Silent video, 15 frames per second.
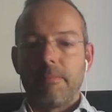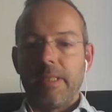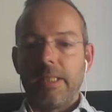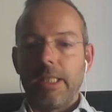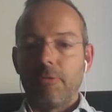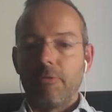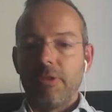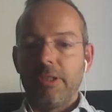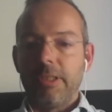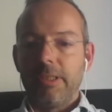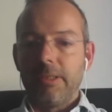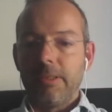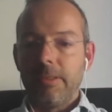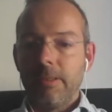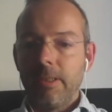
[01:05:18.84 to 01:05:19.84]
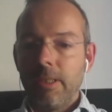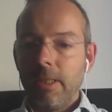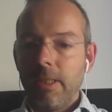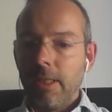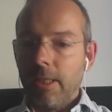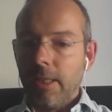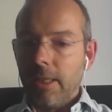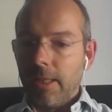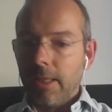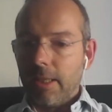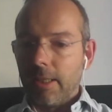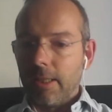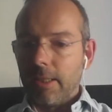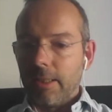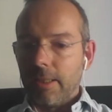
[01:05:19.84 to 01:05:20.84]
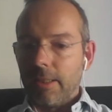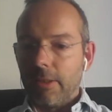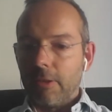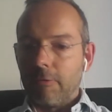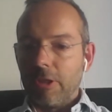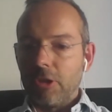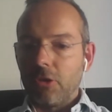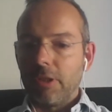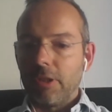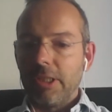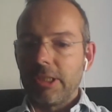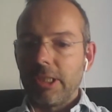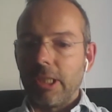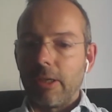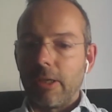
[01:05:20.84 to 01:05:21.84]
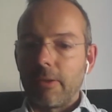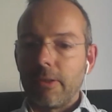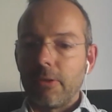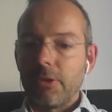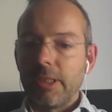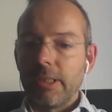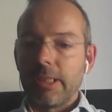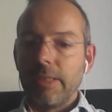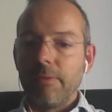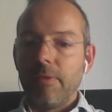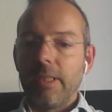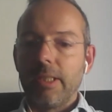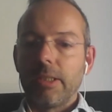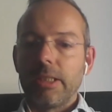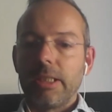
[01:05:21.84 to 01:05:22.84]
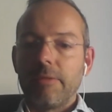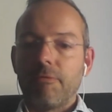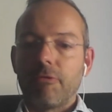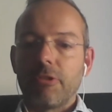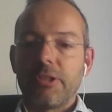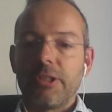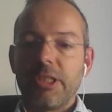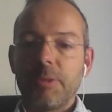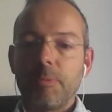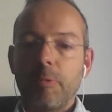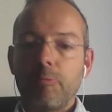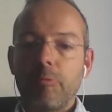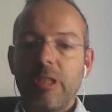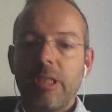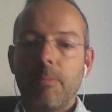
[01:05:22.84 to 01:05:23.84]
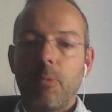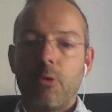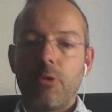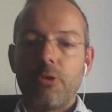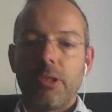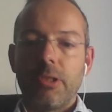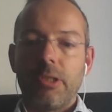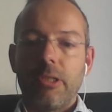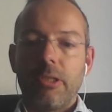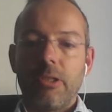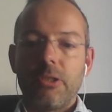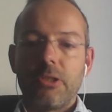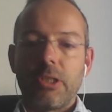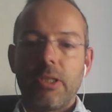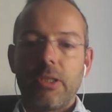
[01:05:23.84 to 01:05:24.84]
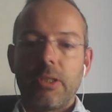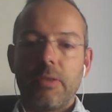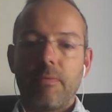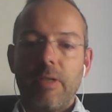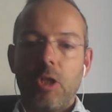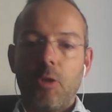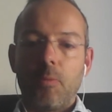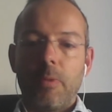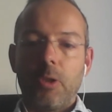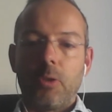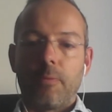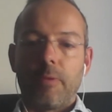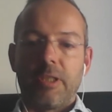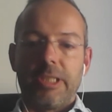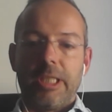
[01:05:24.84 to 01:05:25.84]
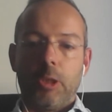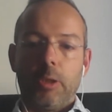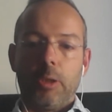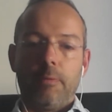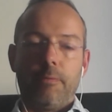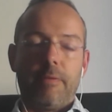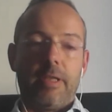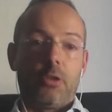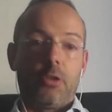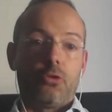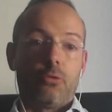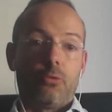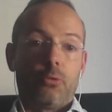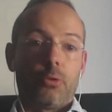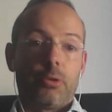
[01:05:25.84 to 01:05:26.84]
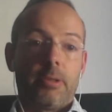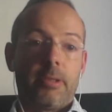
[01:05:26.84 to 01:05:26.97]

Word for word: May I read it? Mm-hmm. Uh, the question is Are there significant differences between boys and girls in the development of executive functions?